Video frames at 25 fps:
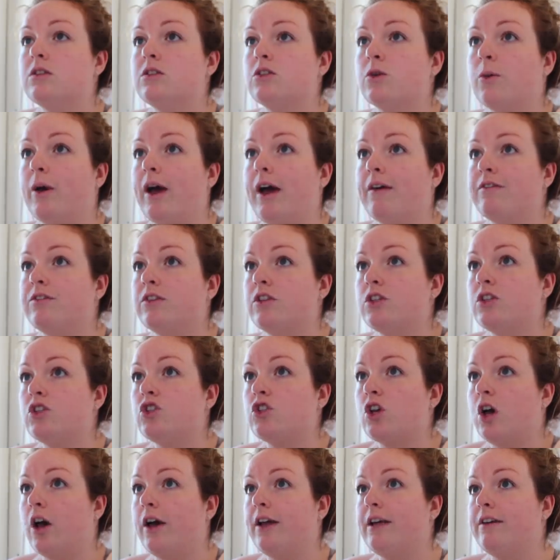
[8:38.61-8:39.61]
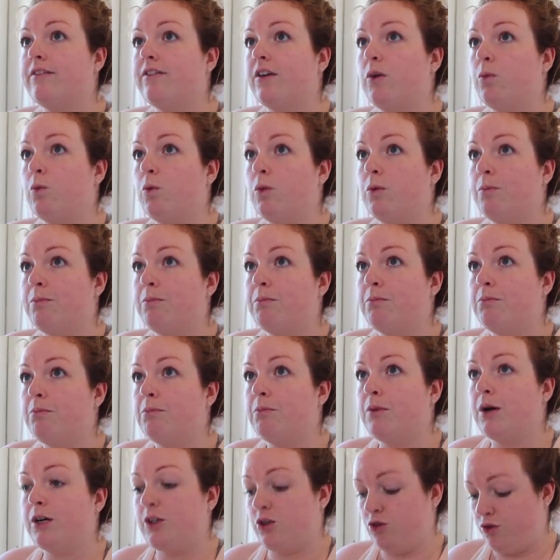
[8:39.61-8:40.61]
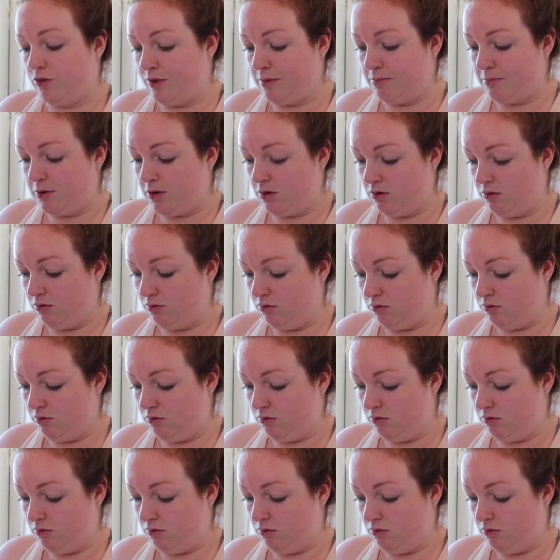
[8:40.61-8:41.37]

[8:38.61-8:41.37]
So I have to decide if I want my treatment